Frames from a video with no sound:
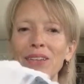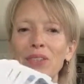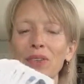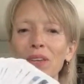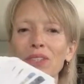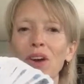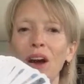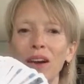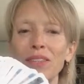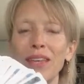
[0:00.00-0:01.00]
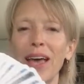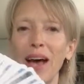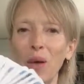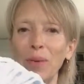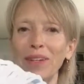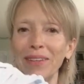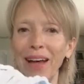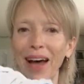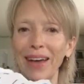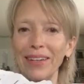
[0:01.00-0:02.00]
So these cards help a
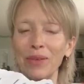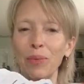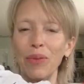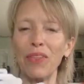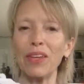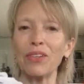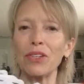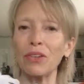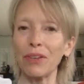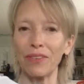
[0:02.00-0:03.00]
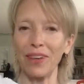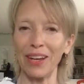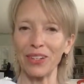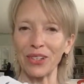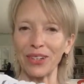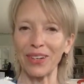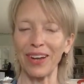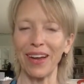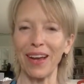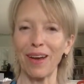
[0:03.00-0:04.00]
lot with the intuitive nature
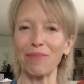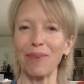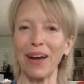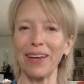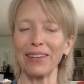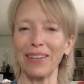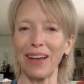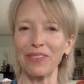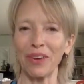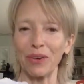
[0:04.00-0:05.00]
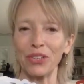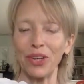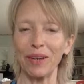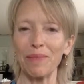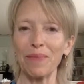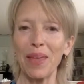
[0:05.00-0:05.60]
of my life coaching